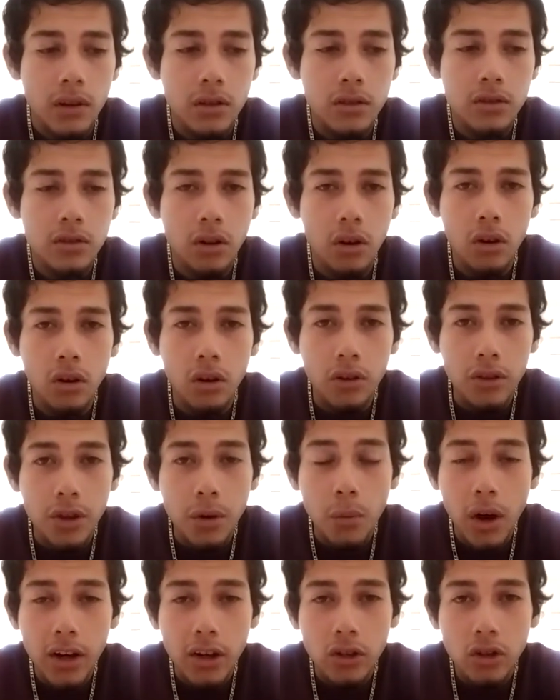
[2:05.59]
So
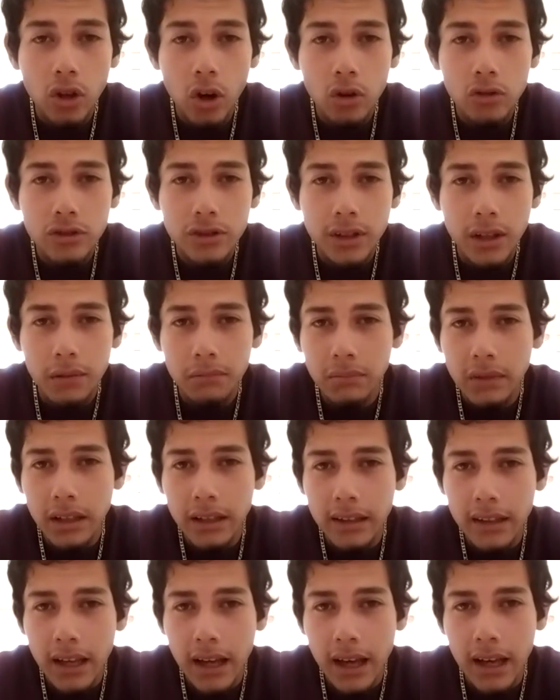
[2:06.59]
they want to know
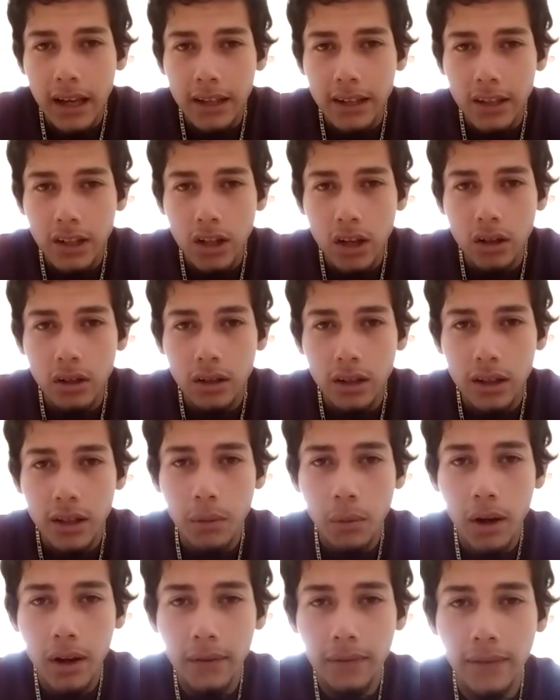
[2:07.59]
something that
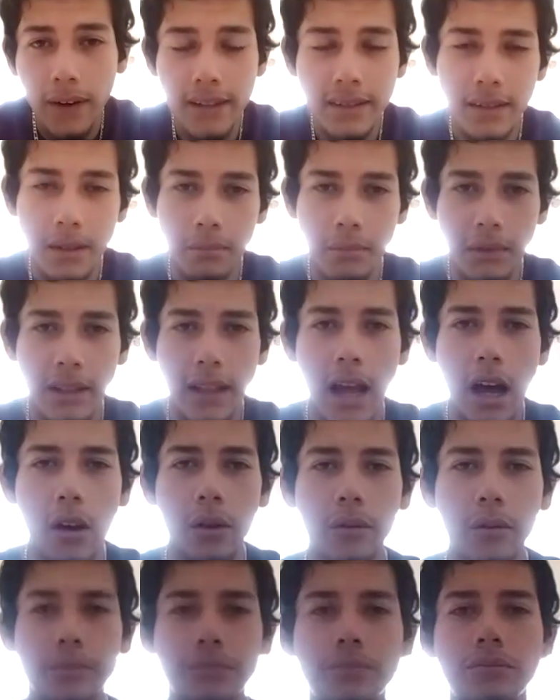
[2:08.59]
they want to find something
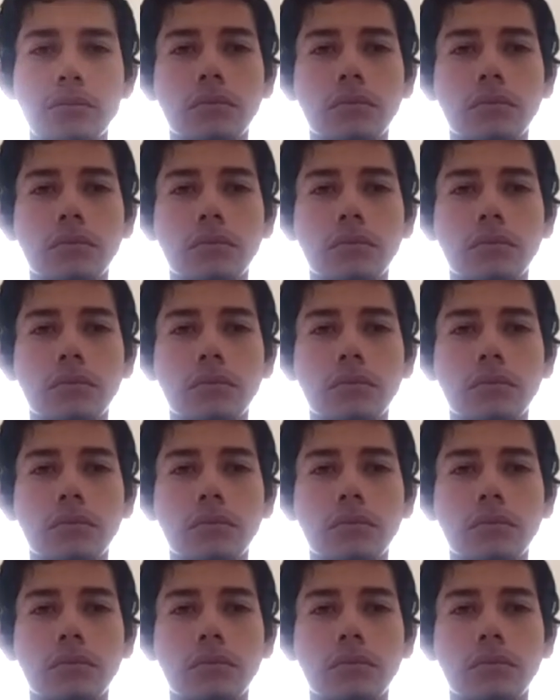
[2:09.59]
out.